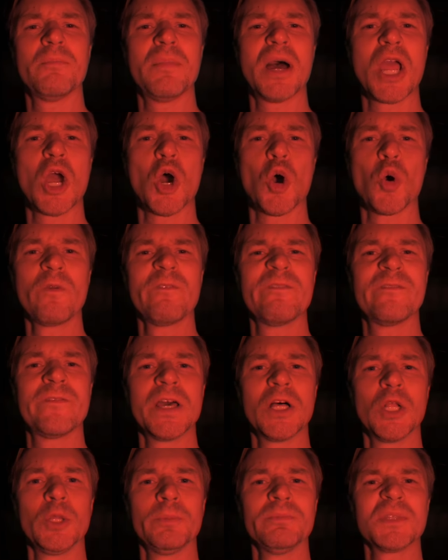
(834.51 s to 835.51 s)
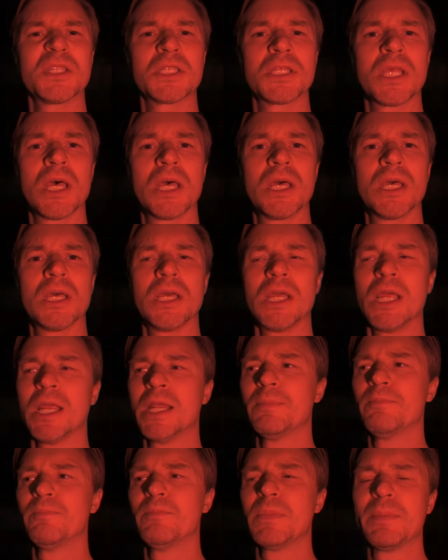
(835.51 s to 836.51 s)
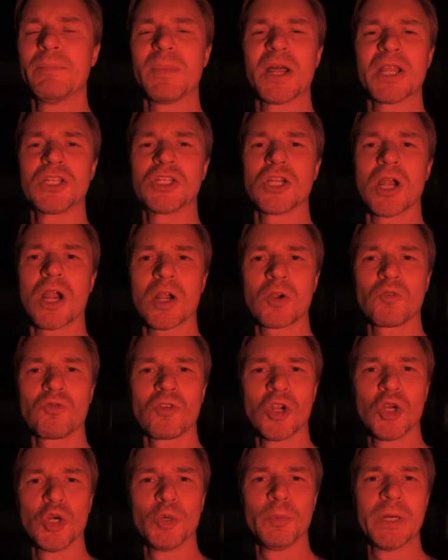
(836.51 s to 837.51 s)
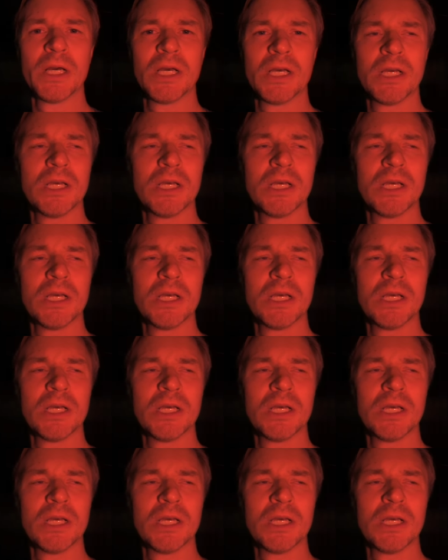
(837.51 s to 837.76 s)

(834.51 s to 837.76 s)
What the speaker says: my own films in my dark room.